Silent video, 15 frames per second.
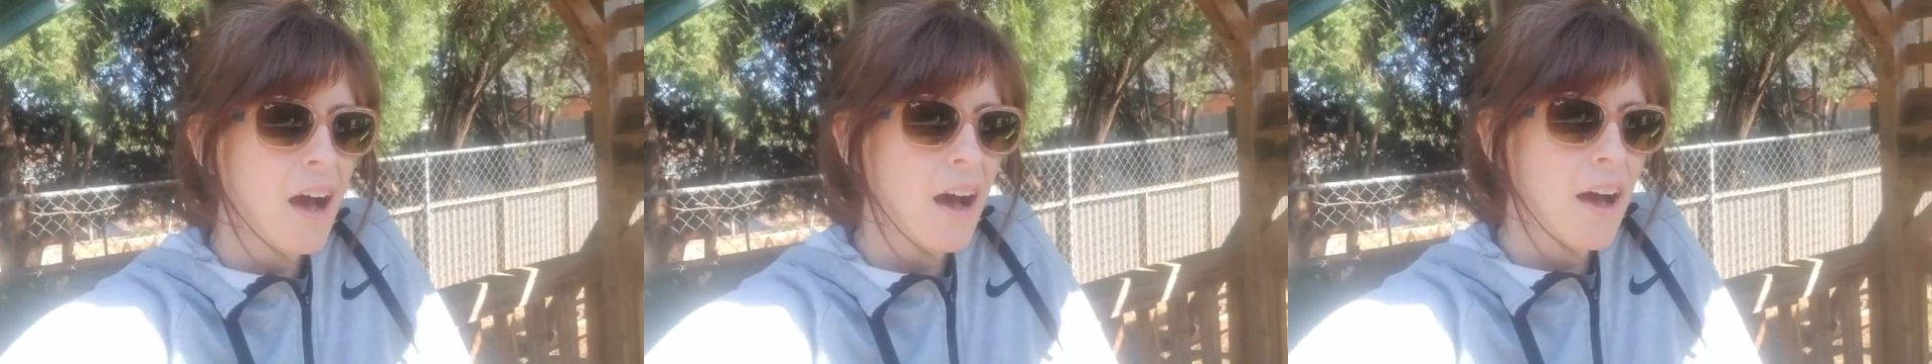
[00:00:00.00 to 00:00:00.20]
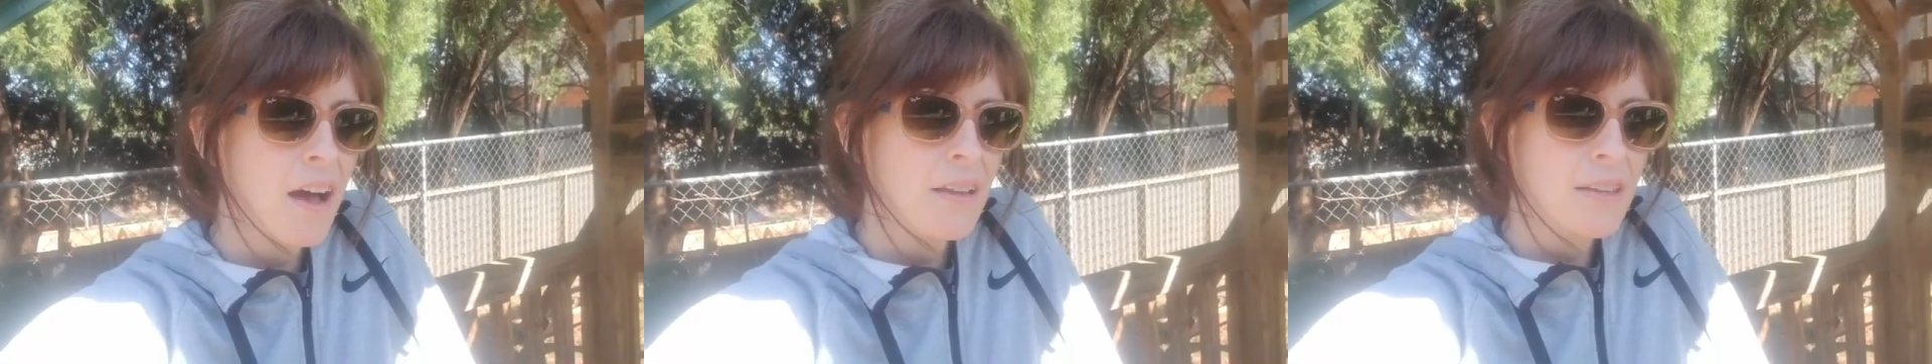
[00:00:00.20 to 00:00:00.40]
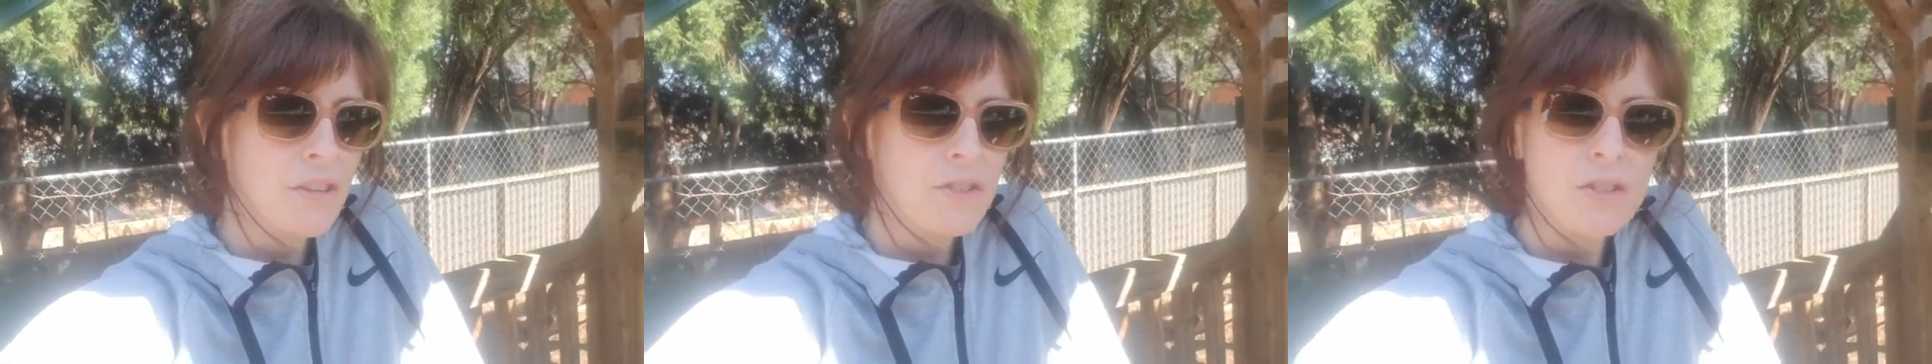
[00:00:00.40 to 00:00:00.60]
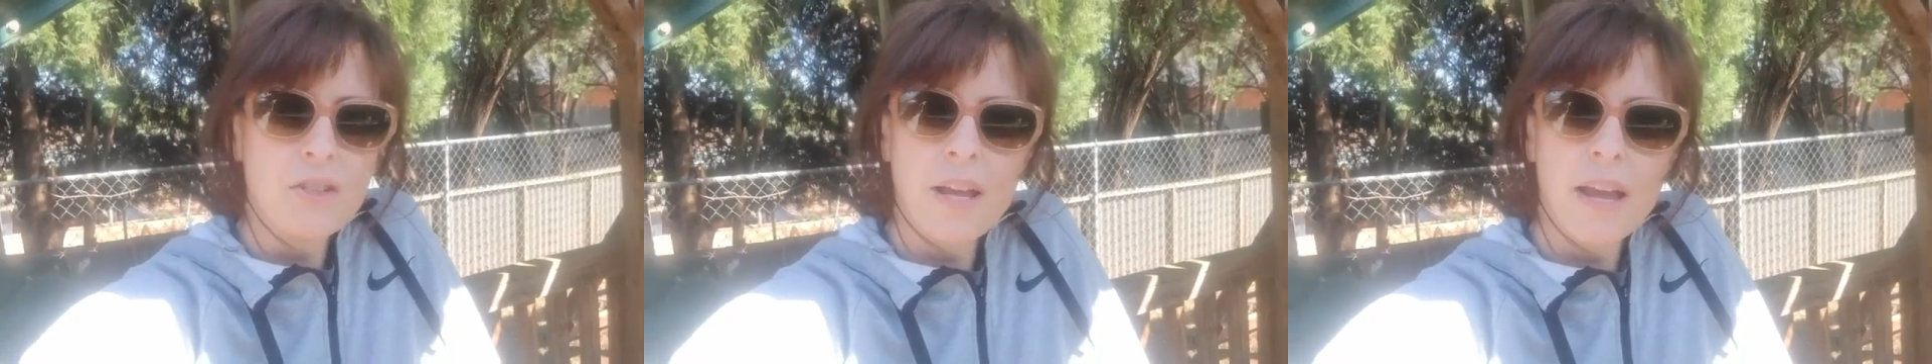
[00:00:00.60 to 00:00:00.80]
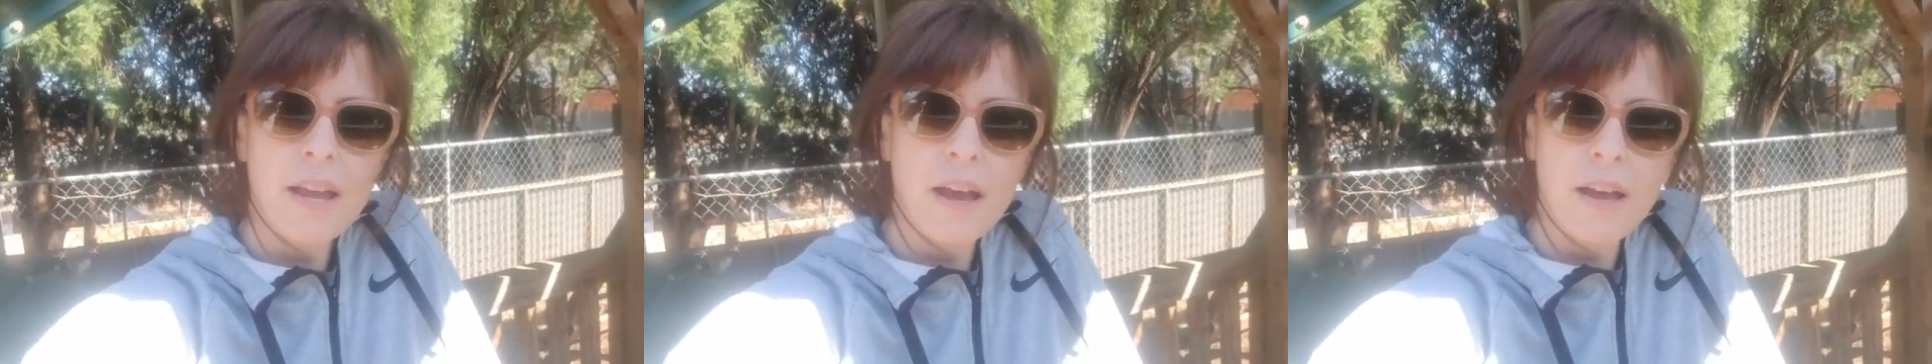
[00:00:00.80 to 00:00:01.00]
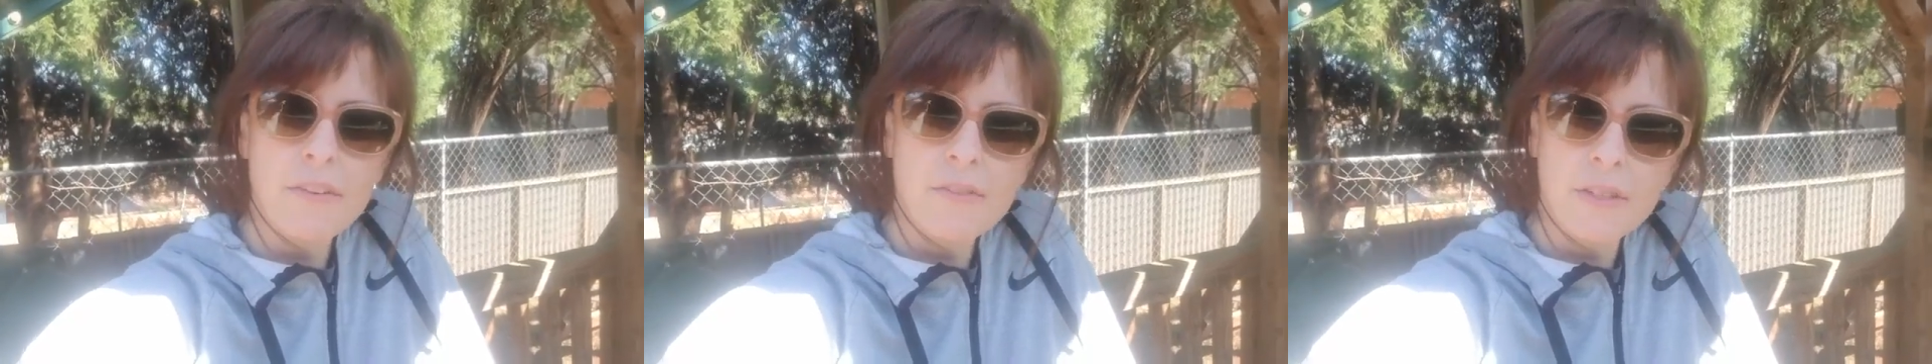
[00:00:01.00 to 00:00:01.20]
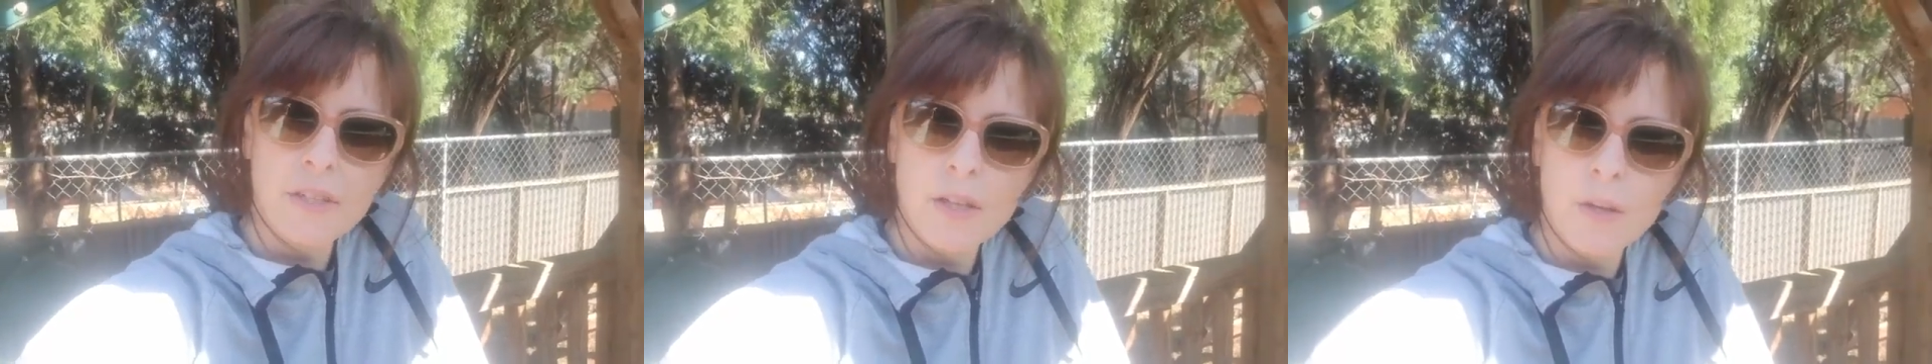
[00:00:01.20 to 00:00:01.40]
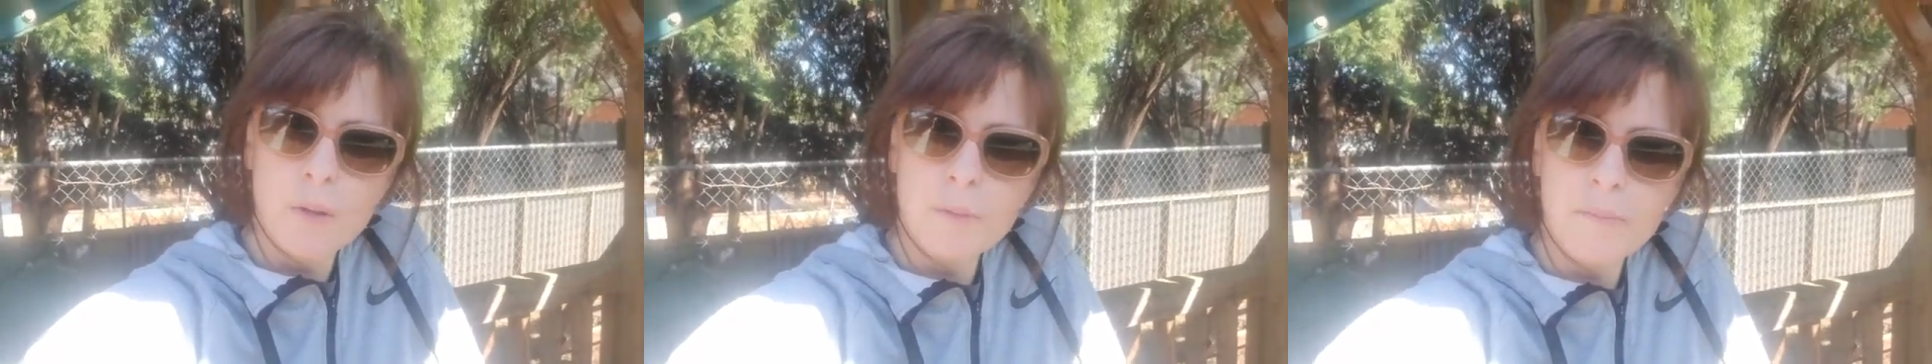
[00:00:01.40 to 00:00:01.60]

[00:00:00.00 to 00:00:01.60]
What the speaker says: Yesterday, I videoed